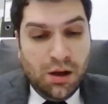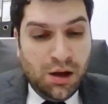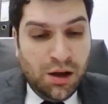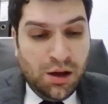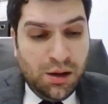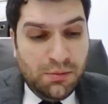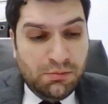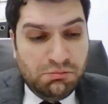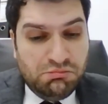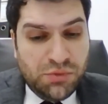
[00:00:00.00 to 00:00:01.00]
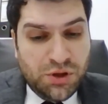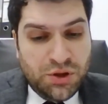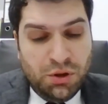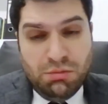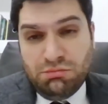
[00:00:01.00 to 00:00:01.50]

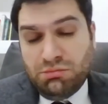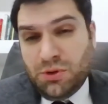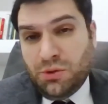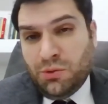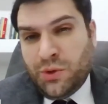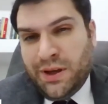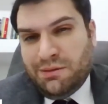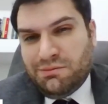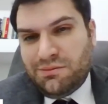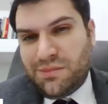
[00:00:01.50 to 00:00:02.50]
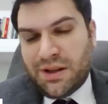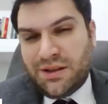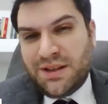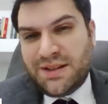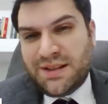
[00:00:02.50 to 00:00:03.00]
So we,
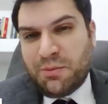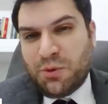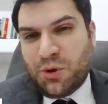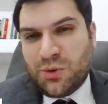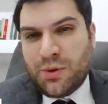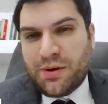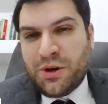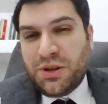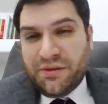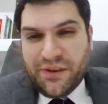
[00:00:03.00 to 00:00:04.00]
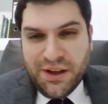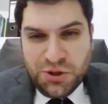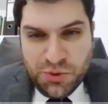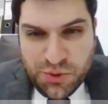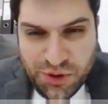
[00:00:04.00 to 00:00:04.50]
at this time also, we were not
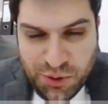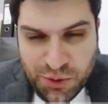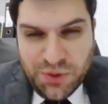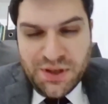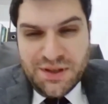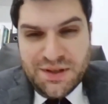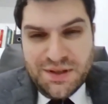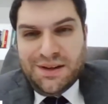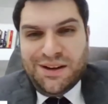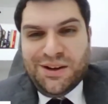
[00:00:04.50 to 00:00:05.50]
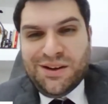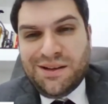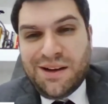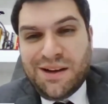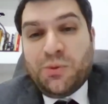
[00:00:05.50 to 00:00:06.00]
afraid to do this.
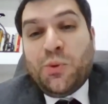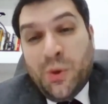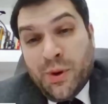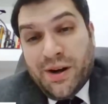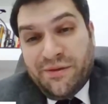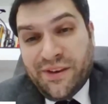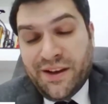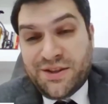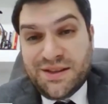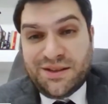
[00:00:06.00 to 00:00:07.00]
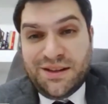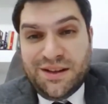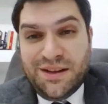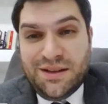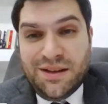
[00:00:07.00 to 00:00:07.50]
We were afraid
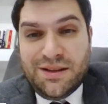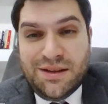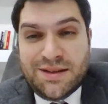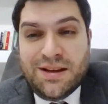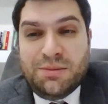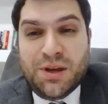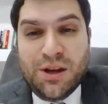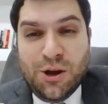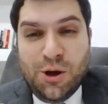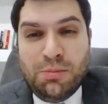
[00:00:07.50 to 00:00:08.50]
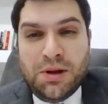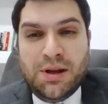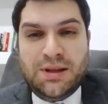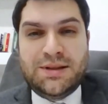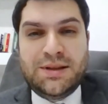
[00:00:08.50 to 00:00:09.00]
certainly that it's going to be
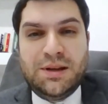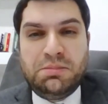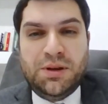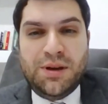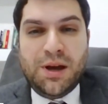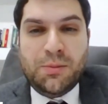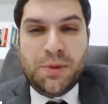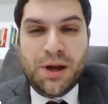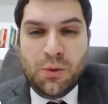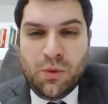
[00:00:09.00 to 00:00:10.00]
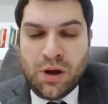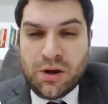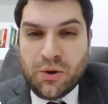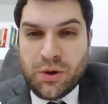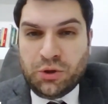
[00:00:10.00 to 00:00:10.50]
global. It's going to be, how we
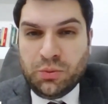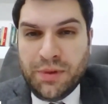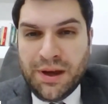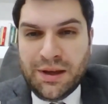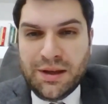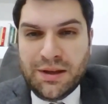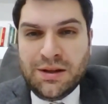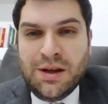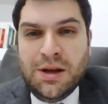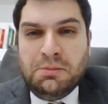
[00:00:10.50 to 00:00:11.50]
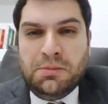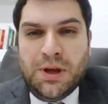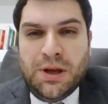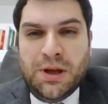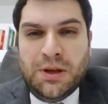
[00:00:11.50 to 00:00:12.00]
are going to make it.
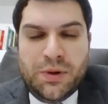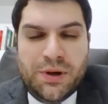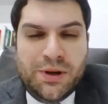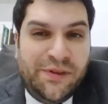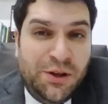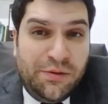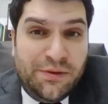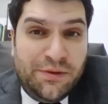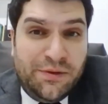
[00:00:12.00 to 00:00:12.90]
And we were afraid of